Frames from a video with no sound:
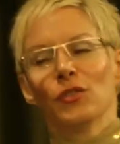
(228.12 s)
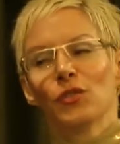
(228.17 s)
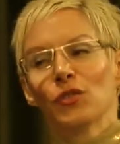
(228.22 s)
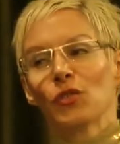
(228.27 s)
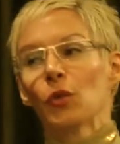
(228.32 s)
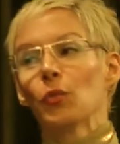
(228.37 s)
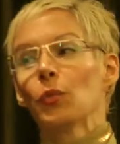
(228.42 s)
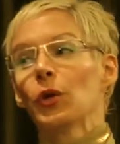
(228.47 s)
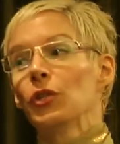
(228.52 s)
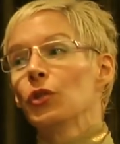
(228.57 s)

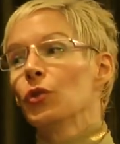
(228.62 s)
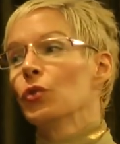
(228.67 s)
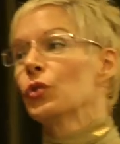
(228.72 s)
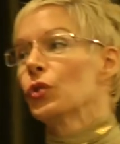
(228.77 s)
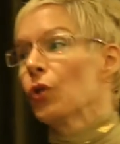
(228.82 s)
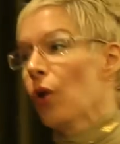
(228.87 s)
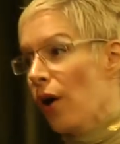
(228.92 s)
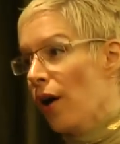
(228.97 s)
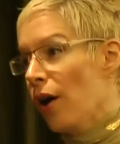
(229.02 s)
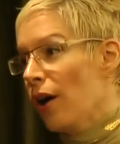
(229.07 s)
So when
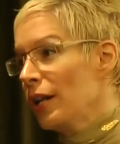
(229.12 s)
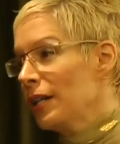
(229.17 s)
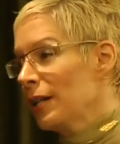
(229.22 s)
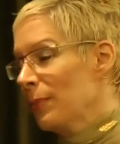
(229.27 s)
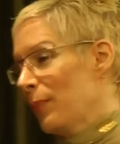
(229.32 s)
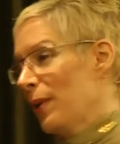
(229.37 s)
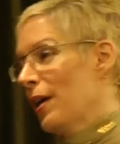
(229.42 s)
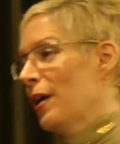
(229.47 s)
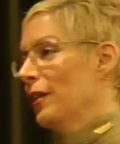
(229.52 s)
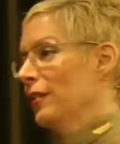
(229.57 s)
you call
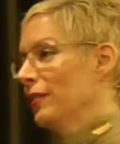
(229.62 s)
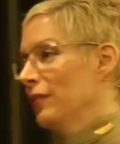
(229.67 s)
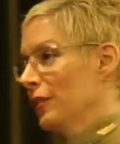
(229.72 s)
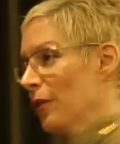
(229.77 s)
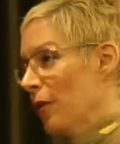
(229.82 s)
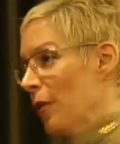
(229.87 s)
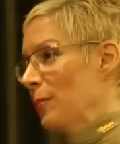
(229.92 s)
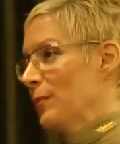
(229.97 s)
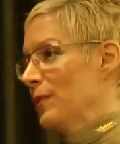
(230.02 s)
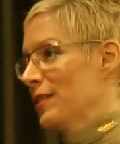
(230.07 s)
upon
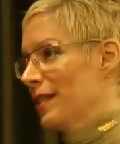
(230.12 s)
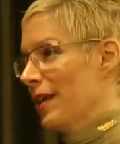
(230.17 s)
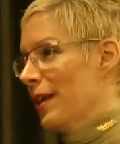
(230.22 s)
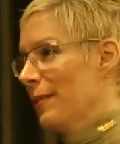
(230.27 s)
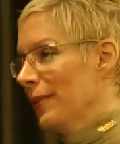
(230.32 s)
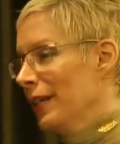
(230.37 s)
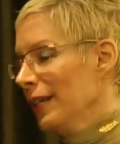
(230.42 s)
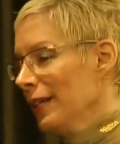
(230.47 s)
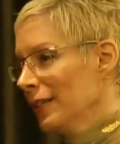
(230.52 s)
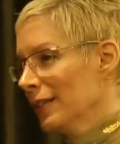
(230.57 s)

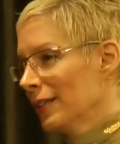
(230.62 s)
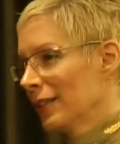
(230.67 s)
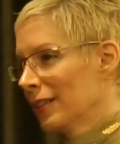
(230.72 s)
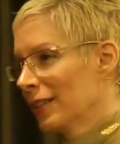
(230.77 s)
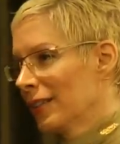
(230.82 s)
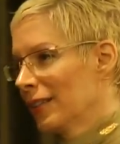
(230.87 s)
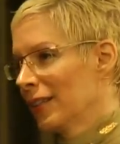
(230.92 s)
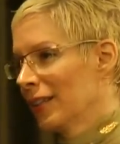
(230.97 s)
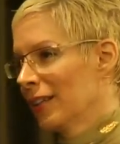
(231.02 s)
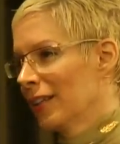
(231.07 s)
Karuppaswamy,
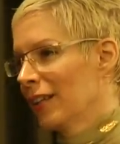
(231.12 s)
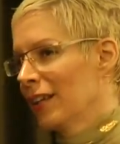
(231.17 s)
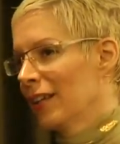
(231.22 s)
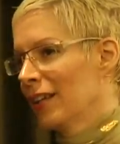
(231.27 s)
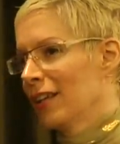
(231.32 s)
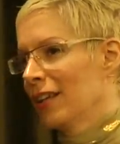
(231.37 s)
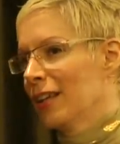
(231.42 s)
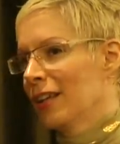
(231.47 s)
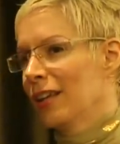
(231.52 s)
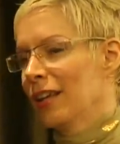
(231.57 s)

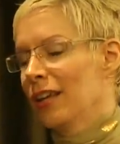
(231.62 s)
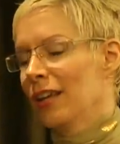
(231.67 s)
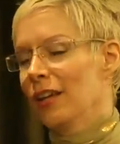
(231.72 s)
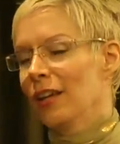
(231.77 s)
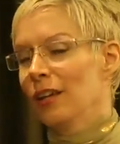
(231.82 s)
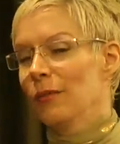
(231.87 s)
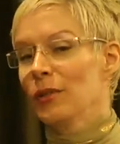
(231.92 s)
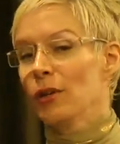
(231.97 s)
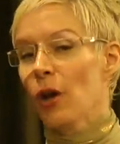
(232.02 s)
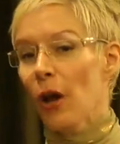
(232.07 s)

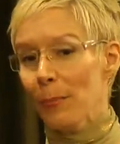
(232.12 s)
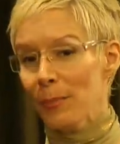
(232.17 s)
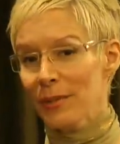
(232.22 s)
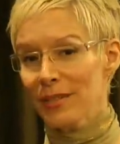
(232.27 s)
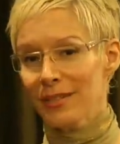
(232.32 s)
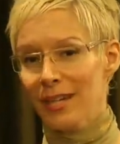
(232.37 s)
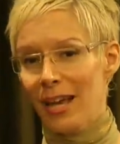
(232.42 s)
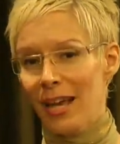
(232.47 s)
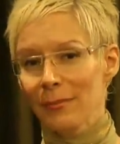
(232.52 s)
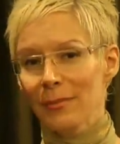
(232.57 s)

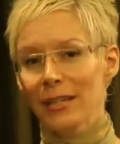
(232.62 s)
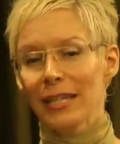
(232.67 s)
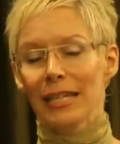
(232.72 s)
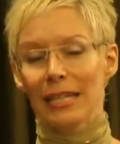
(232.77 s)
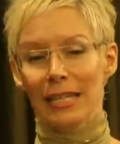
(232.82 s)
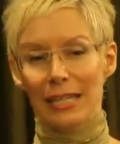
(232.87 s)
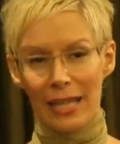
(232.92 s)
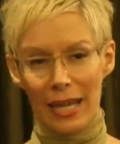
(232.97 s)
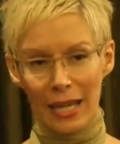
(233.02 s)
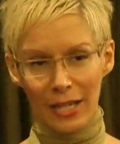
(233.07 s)
Karuppaswamy
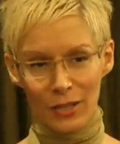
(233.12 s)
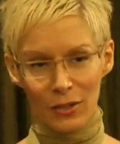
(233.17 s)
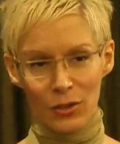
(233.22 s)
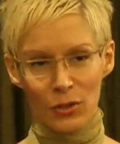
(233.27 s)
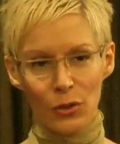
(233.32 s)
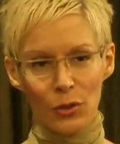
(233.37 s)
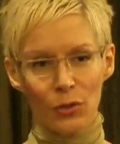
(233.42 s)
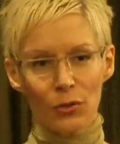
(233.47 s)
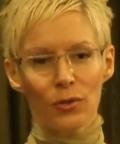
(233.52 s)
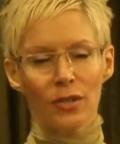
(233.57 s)

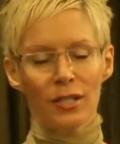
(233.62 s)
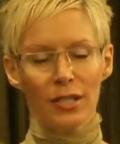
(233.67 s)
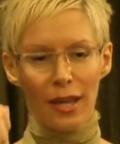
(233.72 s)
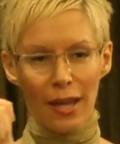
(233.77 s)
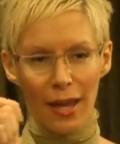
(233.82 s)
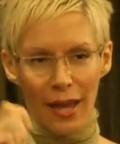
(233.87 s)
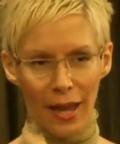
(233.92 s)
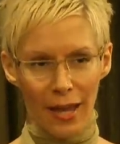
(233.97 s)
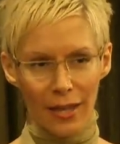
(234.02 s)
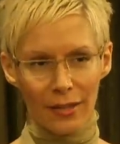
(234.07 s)
likes you
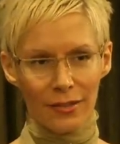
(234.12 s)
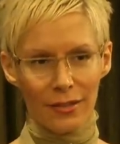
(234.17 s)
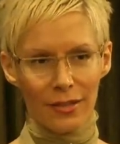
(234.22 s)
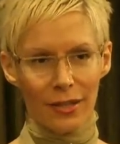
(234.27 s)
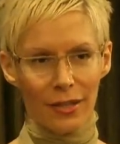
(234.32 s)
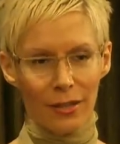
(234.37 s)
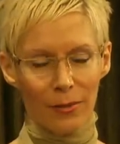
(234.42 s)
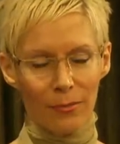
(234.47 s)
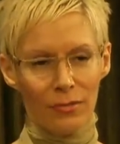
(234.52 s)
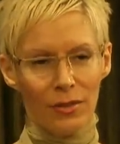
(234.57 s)
to
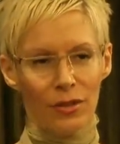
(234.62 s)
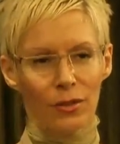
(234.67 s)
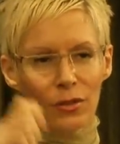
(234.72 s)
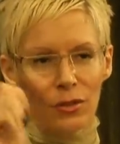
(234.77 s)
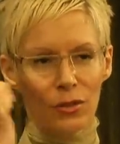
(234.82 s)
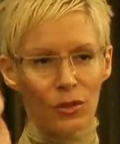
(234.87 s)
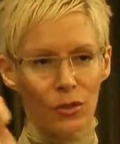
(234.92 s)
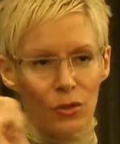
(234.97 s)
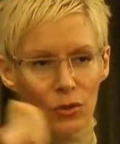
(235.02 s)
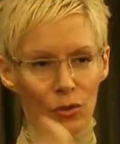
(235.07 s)
ask him
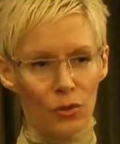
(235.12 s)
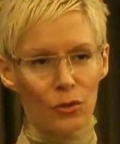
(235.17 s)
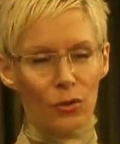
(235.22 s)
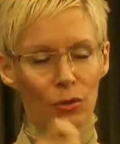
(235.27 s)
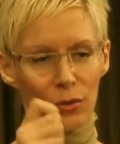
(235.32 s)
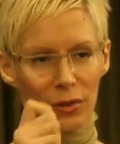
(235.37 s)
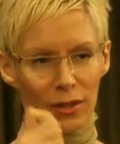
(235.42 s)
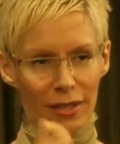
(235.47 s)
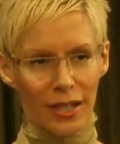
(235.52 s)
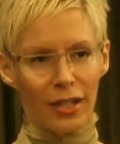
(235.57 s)
to
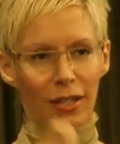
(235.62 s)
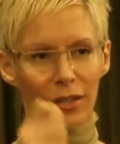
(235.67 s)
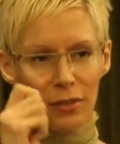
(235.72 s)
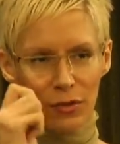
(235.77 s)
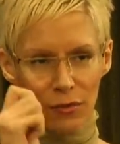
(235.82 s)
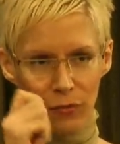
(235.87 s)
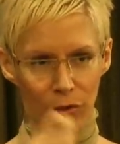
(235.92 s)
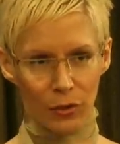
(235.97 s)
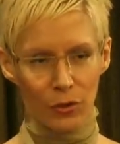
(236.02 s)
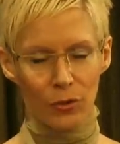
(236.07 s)
do
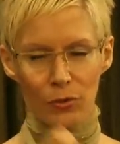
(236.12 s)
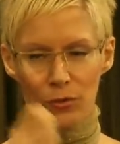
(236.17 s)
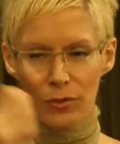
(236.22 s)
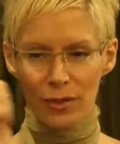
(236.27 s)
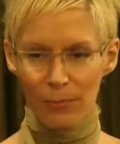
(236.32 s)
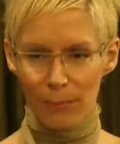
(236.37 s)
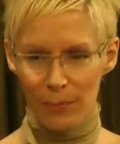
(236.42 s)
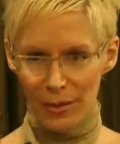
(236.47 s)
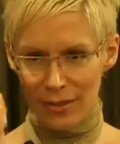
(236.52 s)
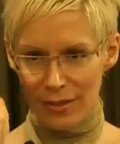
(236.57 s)
things for you,
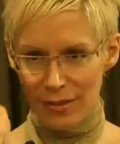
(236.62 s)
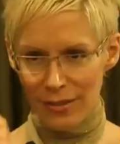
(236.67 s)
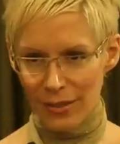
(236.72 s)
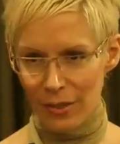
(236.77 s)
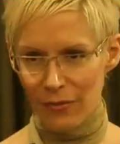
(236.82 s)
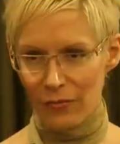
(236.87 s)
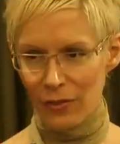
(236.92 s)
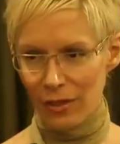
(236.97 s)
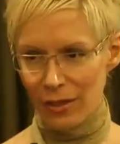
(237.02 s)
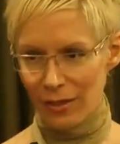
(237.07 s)

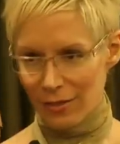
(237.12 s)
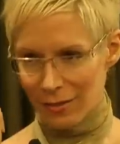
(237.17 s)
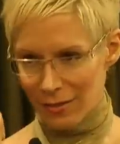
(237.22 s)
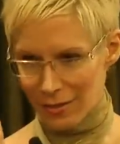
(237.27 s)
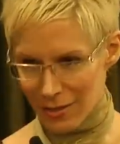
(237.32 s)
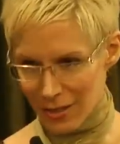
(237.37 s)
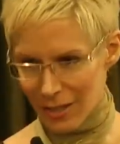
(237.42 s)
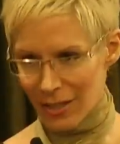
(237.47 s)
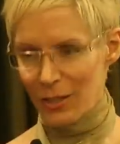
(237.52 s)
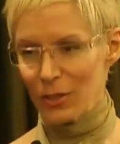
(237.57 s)
specific
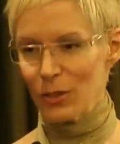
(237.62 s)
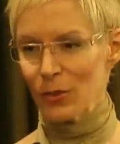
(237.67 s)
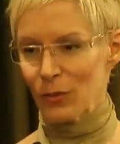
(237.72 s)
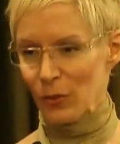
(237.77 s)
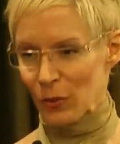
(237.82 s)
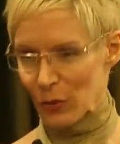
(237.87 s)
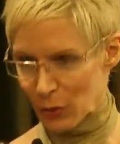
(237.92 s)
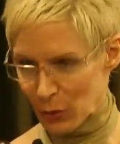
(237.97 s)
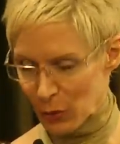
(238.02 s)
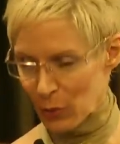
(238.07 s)
deeds
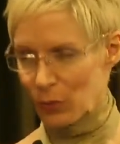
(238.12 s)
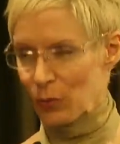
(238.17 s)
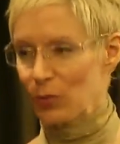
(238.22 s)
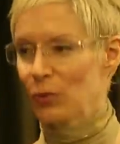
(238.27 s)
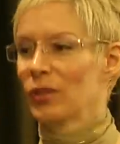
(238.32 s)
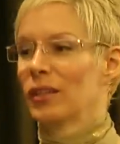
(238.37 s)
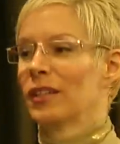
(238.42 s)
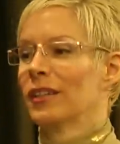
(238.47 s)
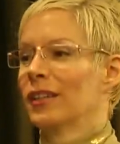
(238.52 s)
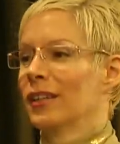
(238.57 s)
for you.
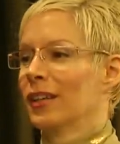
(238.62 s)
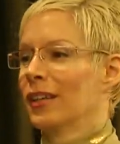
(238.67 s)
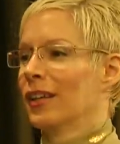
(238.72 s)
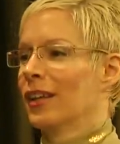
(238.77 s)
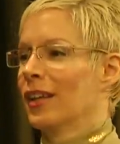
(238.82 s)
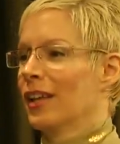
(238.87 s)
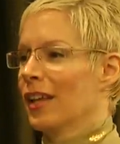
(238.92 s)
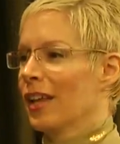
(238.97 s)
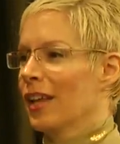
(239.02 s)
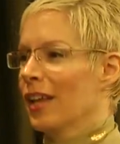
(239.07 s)

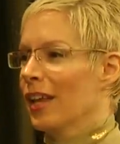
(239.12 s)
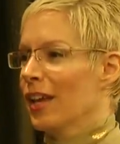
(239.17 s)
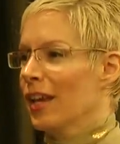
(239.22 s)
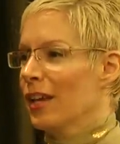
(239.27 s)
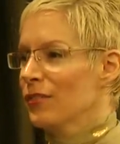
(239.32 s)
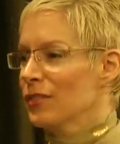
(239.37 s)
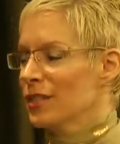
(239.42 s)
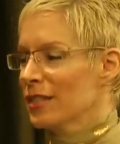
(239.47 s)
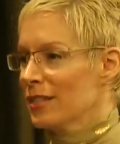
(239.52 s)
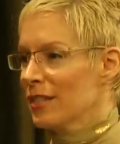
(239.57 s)

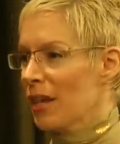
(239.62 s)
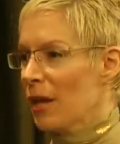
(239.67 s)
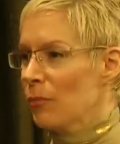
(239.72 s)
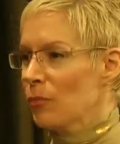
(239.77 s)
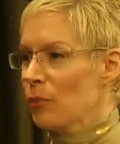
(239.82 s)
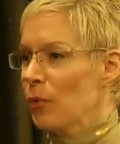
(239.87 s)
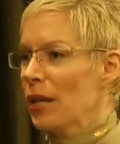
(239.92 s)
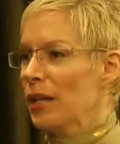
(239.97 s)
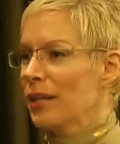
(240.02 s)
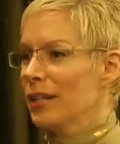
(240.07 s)
If
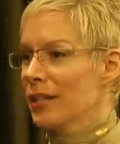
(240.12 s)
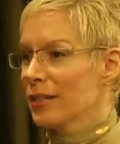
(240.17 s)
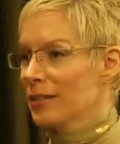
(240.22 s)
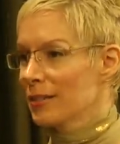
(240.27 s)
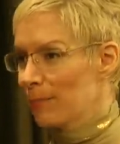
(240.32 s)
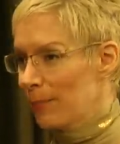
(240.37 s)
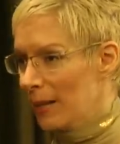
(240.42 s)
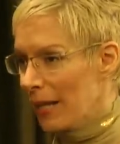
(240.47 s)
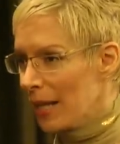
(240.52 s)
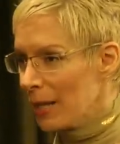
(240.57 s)
someone
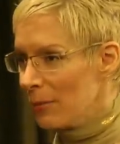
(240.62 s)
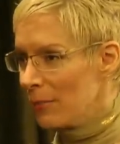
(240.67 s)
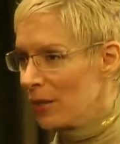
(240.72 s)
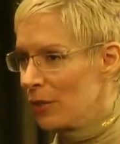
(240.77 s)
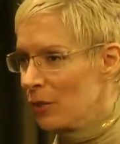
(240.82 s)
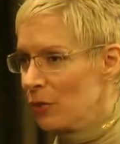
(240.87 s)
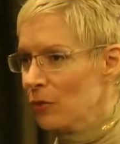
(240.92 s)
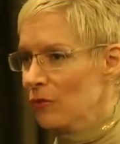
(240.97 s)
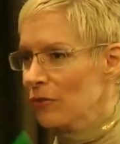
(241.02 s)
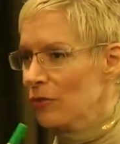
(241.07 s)
is
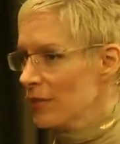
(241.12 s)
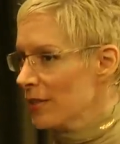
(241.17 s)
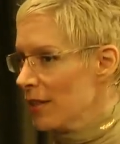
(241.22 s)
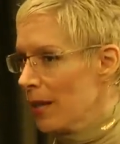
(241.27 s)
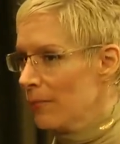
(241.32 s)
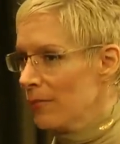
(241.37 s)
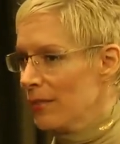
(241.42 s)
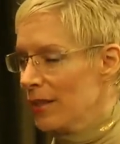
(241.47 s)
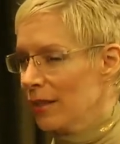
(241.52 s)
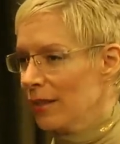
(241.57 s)
blaming you for
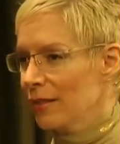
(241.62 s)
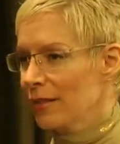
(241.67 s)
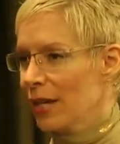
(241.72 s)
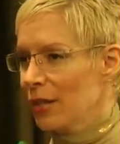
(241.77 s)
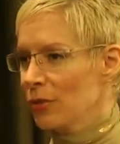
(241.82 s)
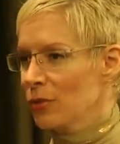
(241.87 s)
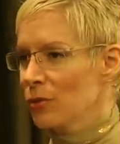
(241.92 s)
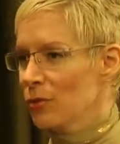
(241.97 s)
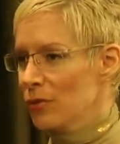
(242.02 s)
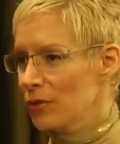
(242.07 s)
something
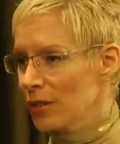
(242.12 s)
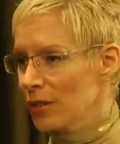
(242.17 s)
that you